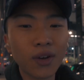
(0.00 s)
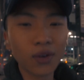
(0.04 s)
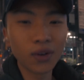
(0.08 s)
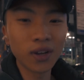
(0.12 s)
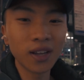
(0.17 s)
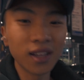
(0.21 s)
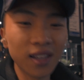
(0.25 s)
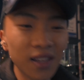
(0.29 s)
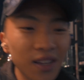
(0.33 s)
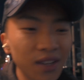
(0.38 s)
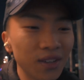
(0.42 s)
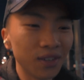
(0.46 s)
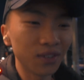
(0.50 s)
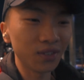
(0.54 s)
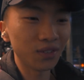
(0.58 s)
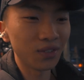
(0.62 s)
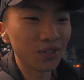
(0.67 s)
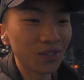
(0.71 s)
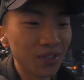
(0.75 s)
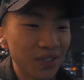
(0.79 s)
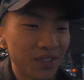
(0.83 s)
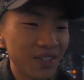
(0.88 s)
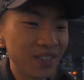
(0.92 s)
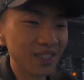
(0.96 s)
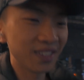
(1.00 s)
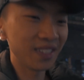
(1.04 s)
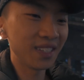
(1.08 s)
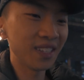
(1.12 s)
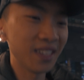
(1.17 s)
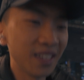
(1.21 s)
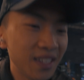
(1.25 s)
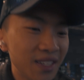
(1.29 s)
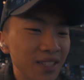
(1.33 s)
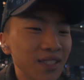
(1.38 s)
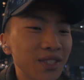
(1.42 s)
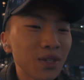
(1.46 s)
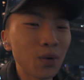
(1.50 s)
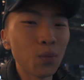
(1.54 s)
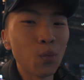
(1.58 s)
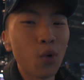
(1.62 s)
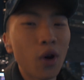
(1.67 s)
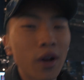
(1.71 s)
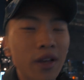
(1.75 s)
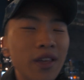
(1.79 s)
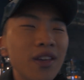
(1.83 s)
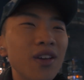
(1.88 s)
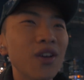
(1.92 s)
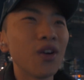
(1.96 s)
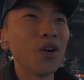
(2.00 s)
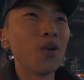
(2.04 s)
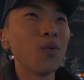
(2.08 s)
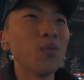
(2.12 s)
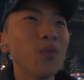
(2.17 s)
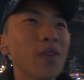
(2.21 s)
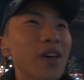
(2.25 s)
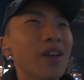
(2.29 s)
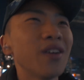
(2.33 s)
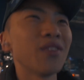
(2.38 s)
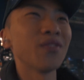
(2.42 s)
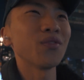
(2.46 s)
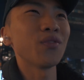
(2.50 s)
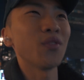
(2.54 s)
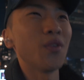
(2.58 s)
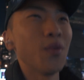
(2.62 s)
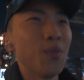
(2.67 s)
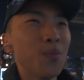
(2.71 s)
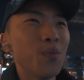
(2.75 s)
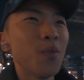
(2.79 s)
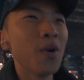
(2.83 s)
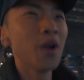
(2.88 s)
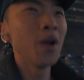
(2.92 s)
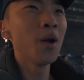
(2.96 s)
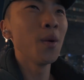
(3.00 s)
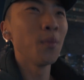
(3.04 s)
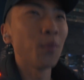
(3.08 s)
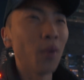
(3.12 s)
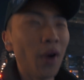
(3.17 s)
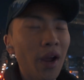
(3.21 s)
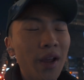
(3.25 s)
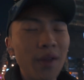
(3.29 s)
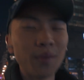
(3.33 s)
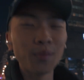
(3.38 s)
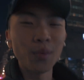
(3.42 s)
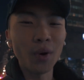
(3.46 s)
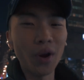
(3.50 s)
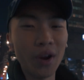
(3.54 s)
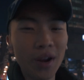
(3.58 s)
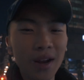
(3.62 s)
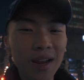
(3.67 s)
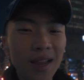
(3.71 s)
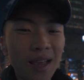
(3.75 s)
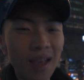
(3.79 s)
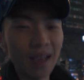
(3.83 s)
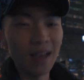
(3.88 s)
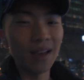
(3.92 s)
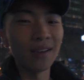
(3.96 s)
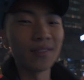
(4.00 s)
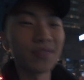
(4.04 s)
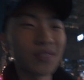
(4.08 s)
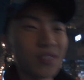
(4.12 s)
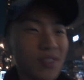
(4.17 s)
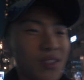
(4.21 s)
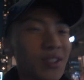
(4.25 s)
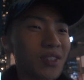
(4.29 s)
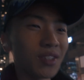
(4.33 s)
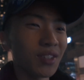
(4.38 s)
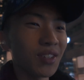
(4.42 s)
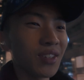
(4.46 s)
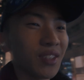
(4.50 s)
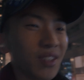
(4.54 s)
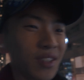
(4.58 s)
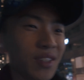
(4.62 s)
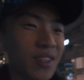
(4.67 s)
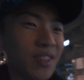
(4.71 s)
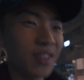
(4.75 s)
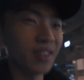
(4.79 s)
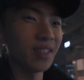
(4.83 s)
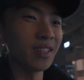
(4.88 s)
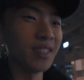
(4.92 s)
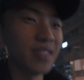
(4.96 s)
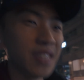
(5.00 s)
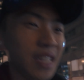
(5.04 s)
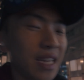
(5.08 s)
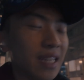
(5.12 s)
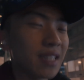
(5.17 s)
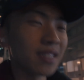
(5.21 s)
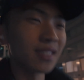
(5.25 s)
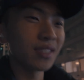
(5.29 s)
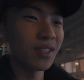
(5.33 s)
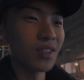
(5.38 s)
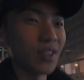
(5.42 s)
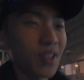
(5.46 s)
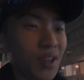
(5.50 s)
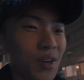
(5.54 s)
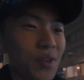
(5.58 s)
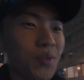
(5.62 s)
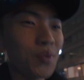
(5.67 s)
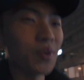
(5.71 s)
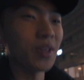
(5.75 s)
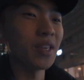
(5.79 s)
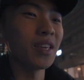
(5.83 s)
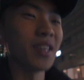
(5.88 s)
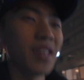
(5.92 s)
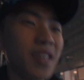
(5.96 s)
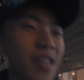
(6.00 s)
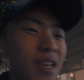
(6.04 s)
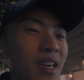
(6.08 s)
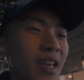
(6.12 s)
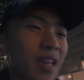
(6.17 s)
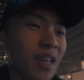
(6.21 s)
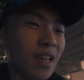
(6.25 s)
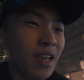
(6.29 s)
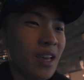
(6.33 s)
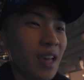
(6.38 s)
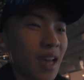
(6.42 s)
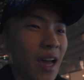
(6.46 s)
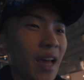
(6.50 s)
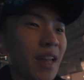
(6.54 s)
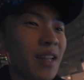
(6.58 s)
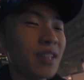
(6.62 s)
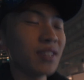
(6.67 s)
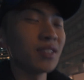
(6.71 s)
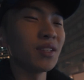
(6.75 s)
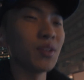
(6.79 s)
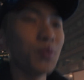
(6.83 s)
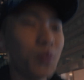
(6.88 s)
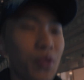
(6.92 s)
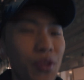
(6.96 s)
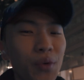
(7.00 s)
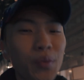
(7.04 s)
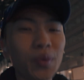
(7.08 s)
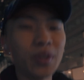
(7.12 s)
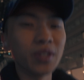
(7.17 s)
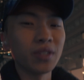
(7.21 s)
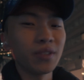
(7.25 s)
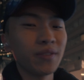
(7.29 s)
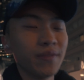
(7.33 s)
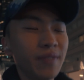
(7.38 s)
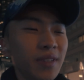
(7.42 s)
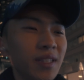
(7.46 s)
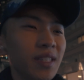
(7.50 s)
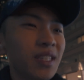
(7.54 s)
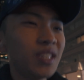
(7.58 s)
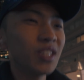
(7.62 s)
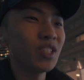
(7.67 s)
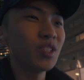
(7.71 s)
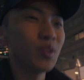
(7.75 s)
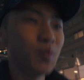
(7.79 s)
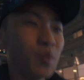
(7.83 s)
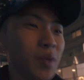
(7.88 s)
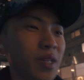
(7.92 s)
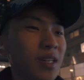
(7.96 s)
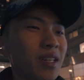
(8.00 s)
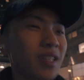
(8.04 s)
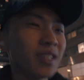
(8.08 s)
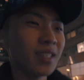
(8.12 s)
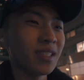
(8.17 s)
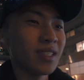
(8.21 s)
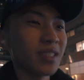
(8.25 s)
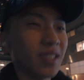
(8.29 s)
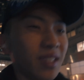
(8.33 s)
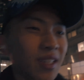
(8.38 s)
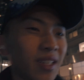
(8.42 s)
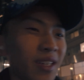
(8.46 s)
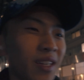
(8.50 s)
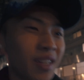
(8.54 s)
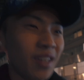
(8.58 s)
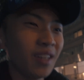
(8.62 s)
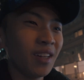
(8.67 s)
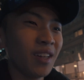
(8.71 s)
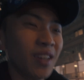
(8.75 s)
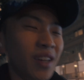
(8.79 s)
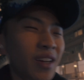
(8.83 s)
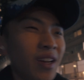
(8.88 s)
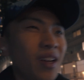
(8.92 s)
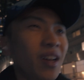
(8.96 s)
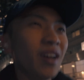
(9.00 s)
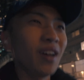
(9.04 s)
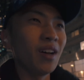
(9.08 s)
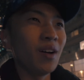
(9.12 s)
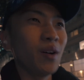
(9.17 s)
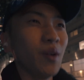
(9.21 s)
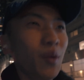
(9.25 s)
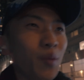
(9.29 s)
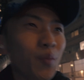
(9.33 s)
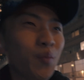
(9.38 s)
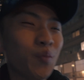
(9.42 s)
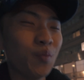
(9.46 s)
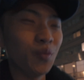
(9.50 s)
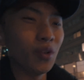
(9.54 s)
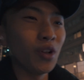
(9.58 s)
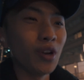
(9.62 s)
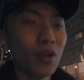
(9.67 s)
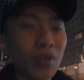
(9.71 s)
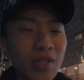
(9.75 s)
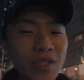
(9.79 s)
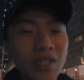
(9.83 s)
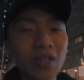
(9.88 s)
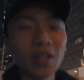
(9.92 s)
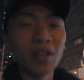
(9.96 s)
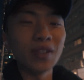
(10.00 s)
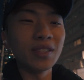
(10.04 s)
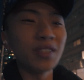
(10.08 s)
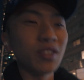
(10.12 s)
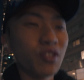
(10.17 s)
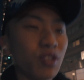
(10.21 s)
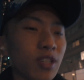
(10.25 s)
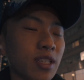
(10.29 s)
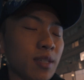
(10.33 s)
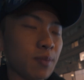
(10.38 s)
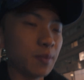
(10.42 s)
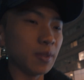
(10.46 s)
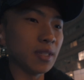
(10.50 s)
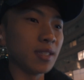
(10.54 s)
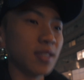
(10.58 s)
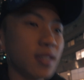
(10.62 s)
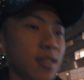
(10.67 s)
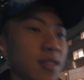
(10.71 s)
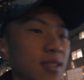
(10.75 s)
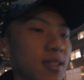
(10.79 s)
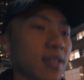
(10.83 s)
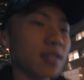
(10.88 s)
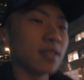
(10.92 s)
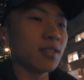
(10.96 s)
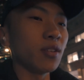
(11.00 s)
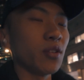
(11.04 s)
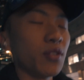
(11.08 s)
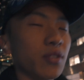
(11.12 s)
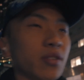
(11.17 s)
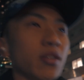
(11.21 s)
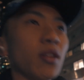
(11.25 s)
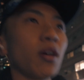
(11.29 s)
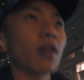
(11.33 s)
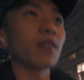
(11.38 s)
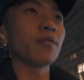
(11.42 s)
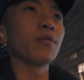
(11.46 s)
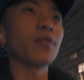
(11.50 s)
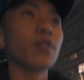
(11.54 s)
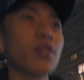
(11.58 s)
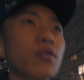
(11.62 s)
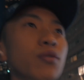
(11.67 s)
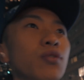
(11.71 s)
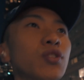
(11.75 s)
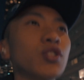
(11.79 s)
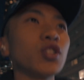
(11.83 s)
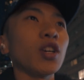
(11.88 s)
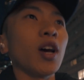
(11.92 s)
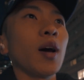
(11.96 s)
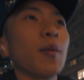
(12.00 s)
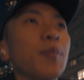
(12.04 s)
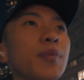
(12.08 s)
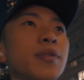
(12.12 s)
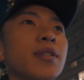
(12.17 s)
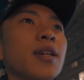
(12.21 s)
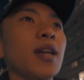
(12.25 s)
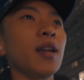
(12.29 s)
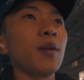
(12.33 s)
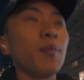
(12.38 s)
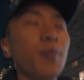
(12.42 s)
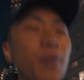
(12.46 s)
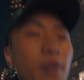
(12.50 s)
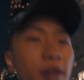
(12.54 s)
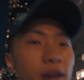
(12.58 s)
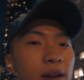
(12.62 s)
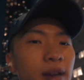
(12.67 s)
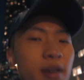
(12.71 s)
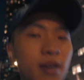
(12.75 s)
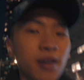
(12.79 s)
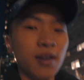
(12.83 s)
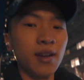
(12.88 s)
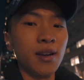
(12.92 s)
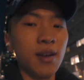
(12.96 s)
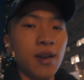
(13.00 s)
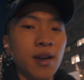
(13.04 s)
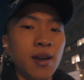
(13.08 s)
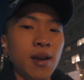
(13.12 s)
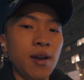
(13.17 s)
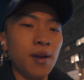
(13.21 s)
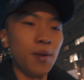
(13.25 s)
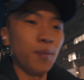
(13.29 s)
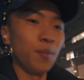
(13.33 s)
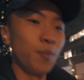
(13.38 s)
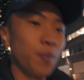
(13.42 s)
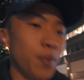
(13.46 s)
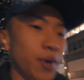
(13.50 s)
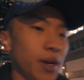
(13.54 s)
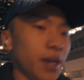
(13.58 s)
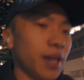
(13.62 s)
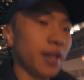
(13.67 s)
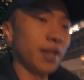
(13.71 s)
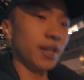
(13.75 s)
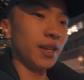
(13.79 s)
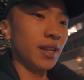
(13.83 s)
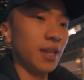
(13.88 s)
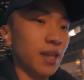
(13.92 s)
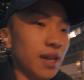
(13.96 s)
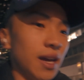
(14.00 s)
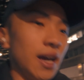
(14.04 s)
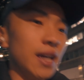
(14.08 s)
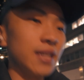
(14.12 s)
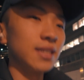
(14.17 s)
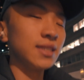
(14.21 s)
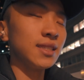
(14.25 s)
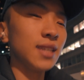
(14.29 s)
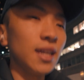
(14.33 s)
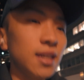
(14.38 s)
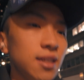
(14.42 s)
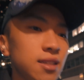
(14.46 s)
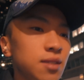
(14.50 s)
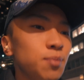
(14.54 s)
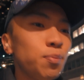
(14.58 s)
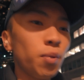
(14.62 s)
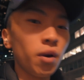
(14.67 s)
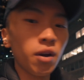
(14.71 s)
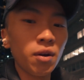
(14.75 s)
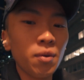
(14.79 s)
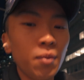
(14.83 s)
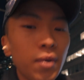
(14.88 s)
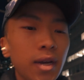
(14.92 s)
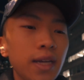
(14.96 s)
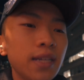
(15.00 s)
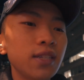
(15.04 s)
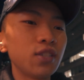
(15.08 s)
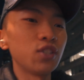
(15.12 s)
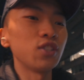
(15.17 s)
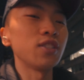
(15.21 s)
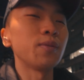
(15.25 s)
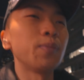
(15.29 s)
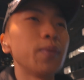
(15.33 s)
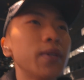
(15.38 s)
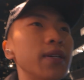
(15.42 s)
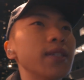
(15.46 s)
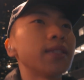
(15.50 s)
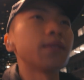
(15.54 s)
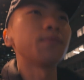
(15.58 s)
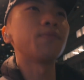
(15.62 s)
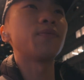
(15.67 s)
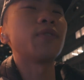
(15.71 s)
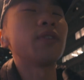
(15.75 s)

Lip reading: Hello. So I'm walking home now from Bryant Park. After the dance studio, we headed to the Winter Village because, it's close to Christmas season, so there's a lot of cute shops set up there. But I decided to part ways just because I'm